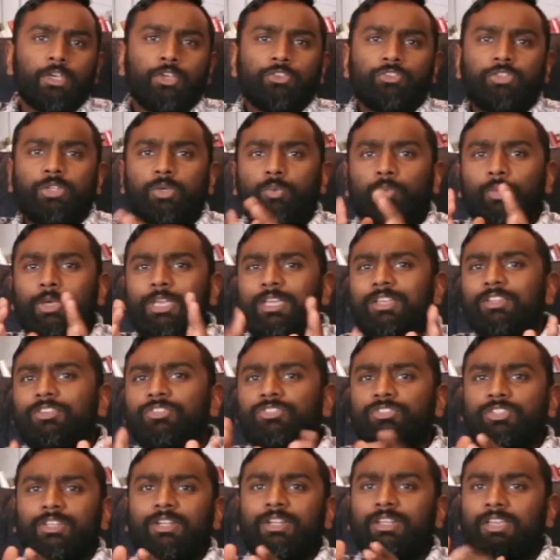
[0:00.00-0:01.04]
See, we can
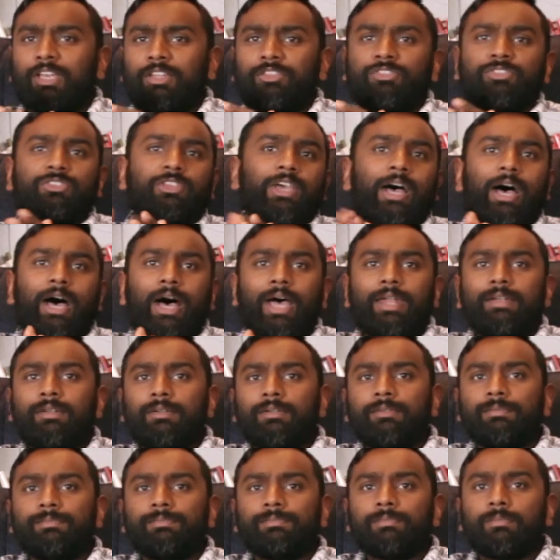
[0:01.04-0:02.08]
sin against God
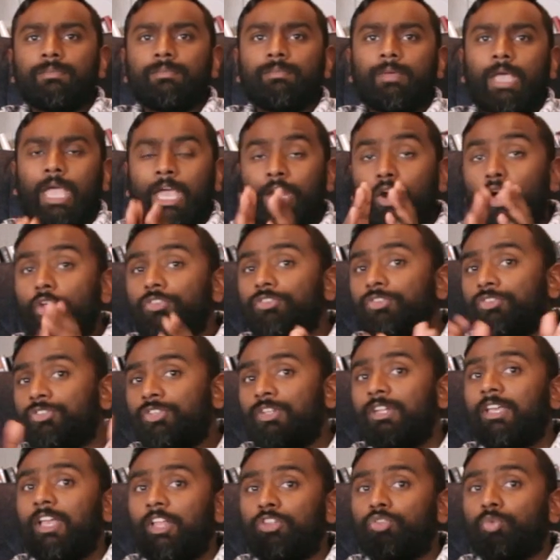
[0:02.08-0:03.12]
and also
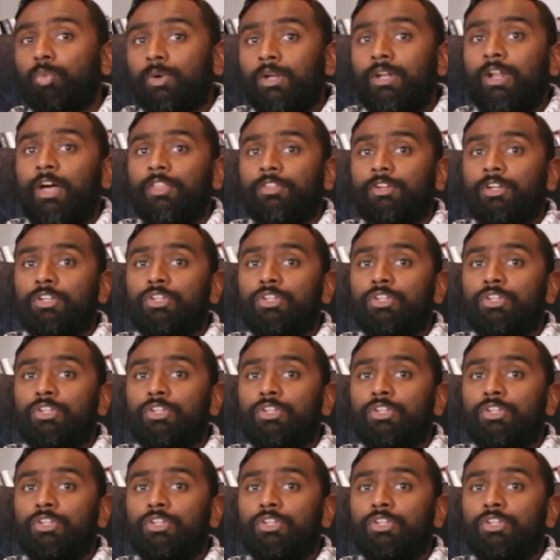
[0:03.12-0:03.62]
sin against one another.